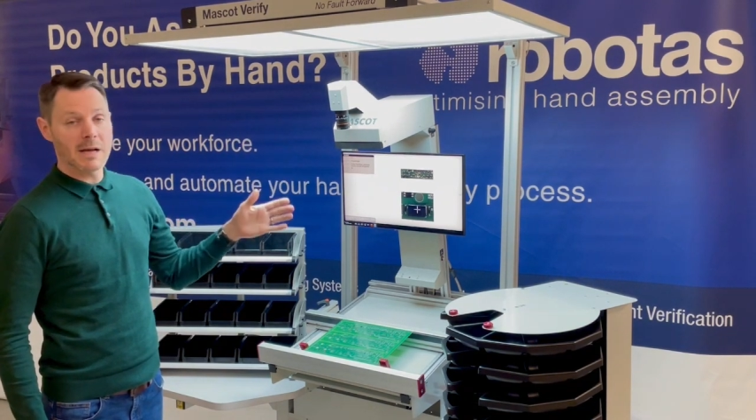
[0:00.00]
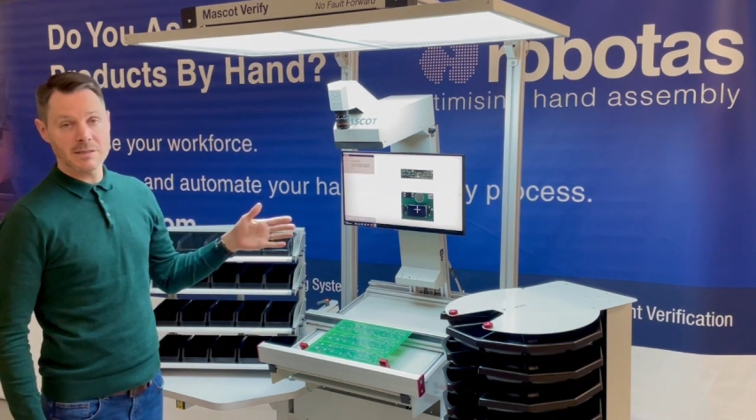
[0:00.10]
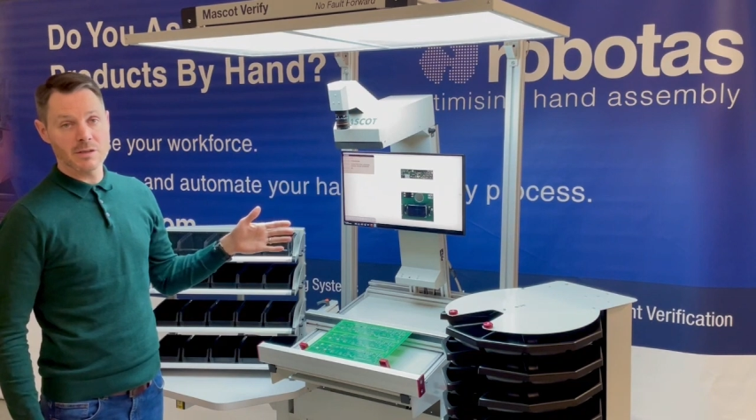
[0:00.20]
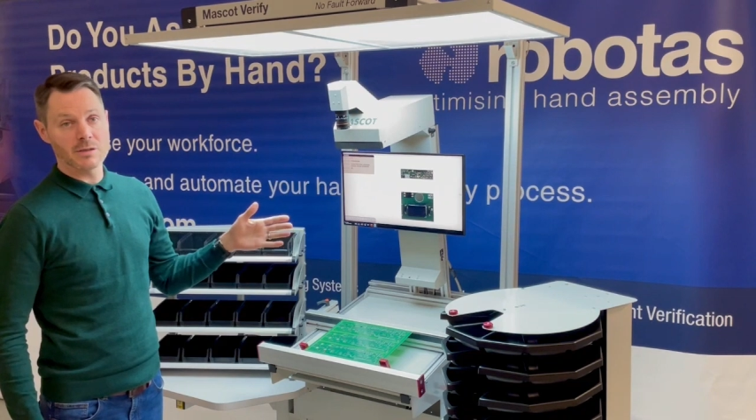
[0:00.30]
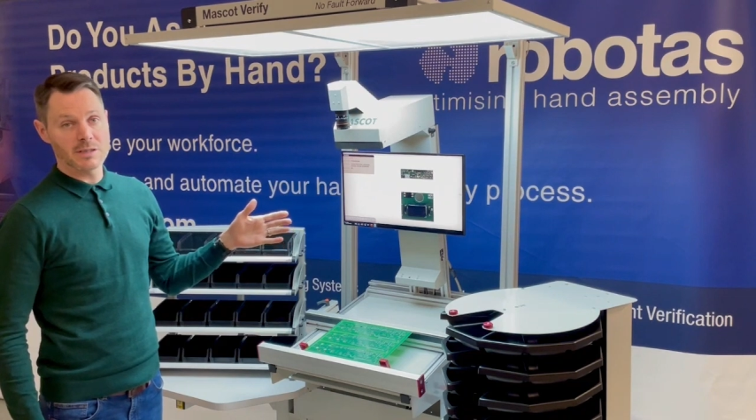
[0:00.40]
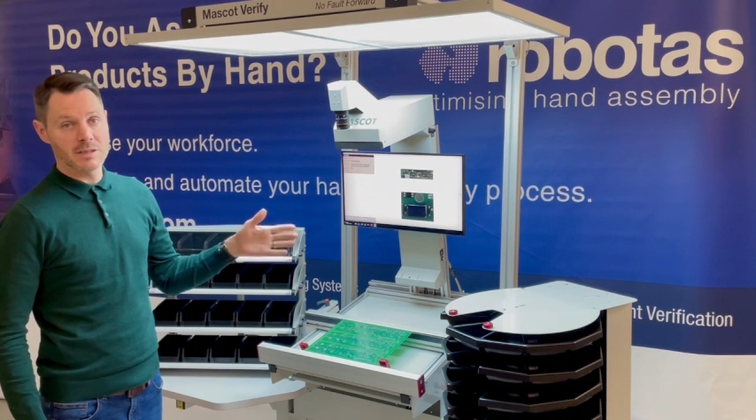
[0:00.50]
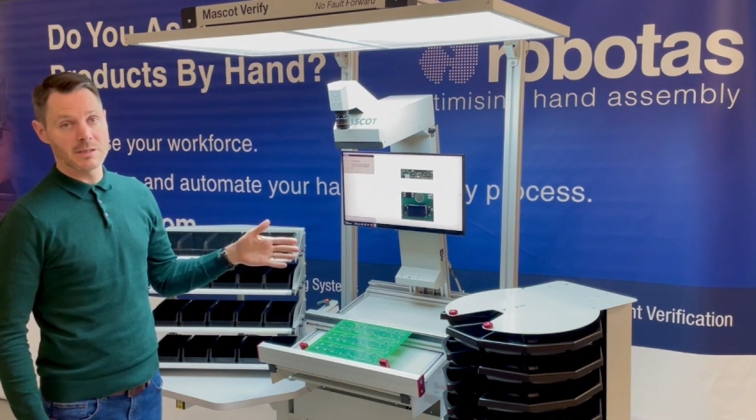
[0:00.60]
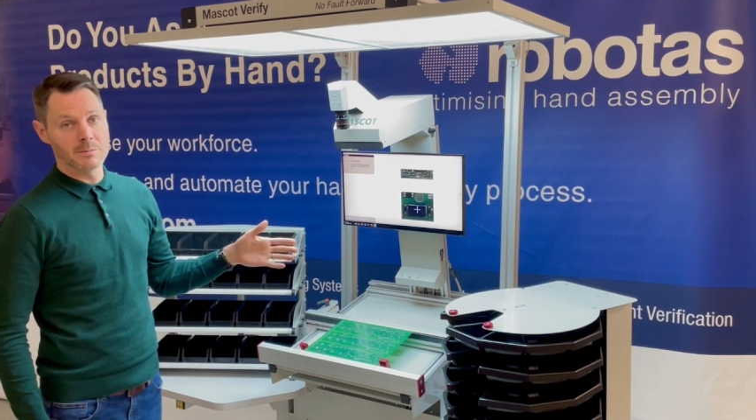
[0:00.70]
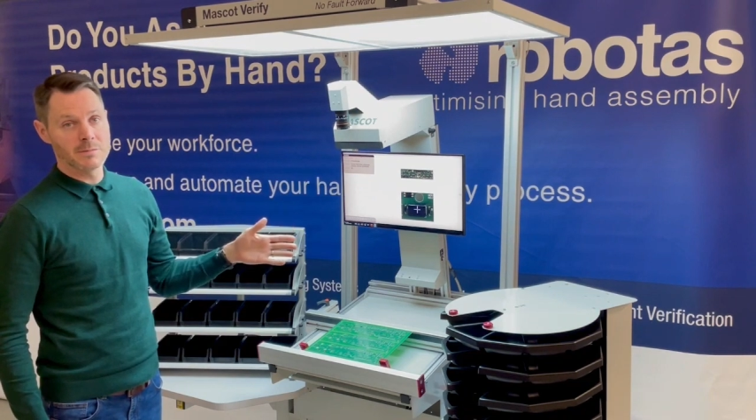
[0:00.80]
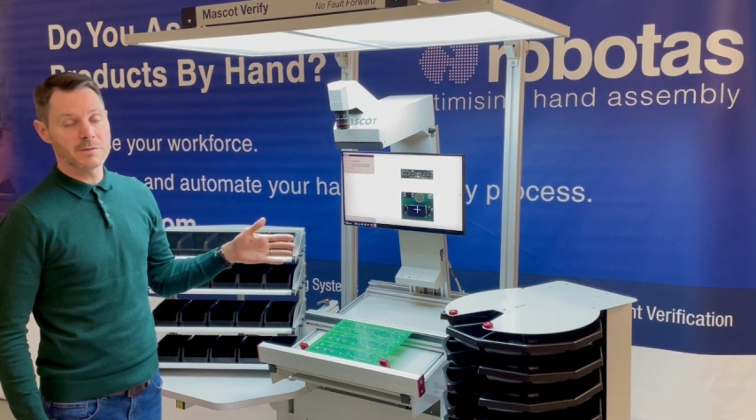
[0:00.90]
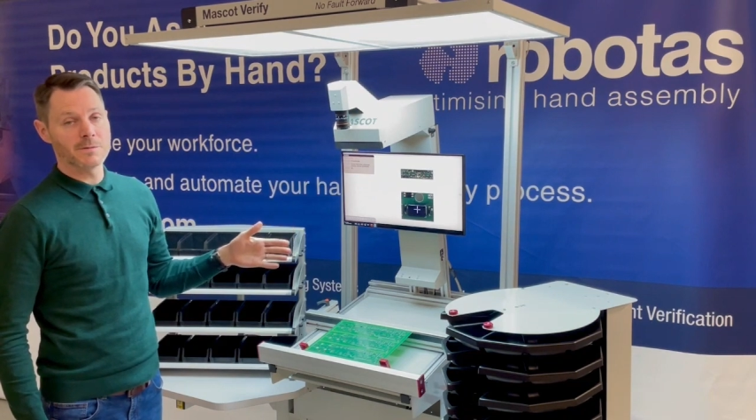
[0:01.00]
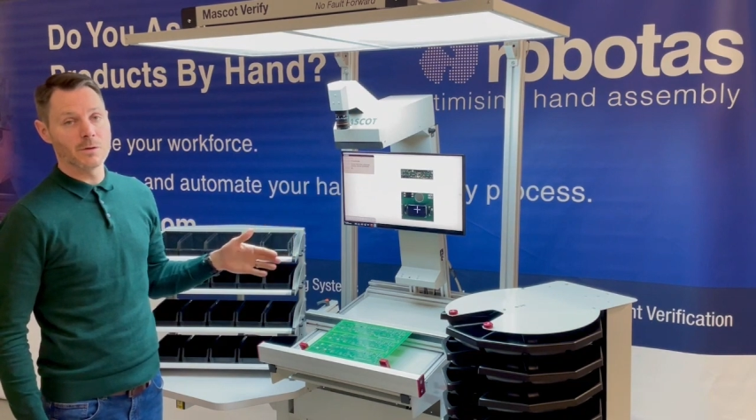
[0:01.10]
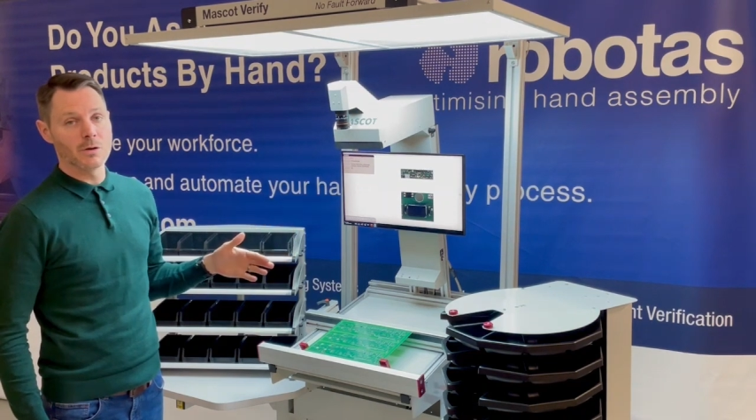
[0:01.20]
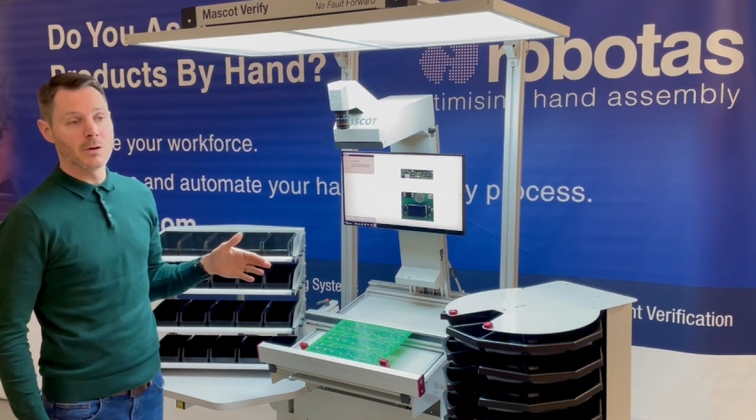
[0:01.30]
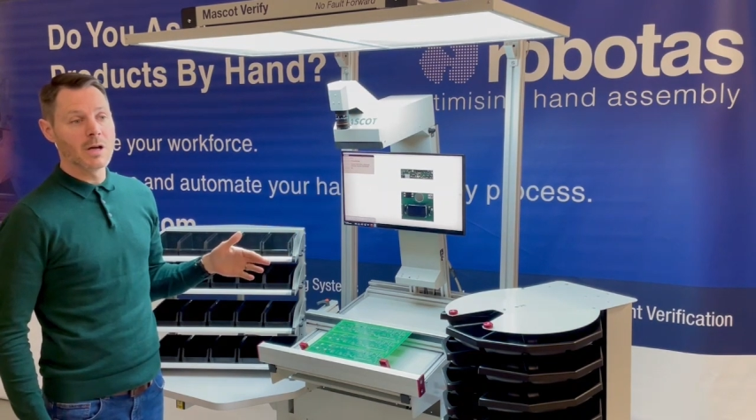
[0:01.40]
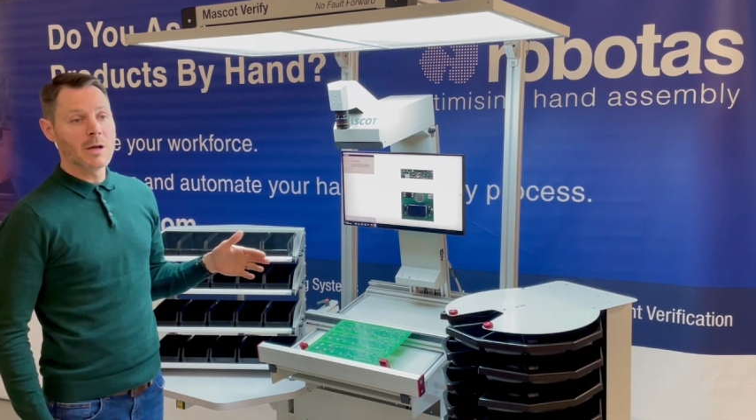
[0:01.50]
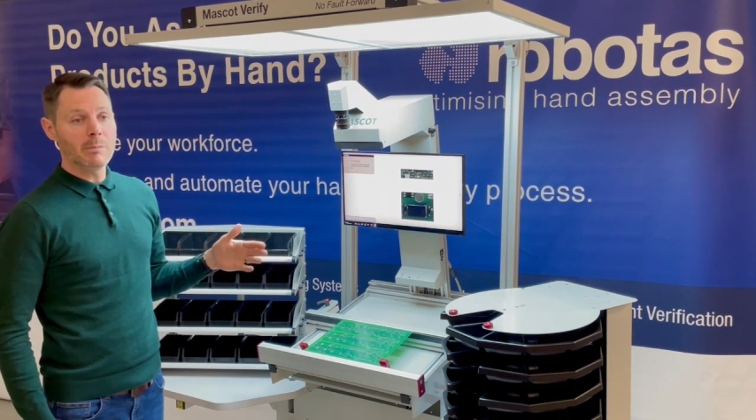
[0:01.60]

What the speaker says: Mascot systems for